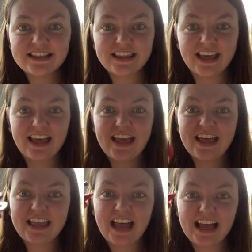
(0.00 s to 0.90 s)
the
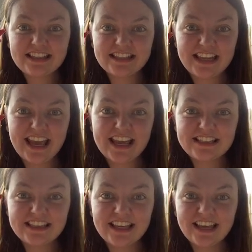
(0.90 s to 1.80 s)
castanets.
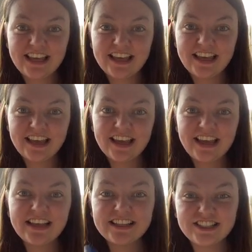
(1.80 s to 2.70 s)

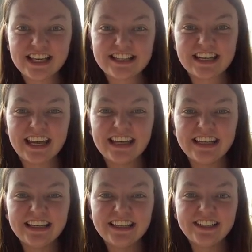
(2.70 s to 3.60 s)
Did you get it right?
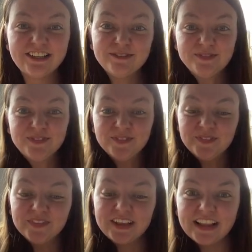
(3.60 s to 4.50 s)

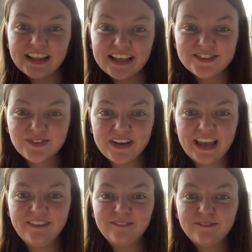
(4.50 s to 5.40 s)
Let's go again.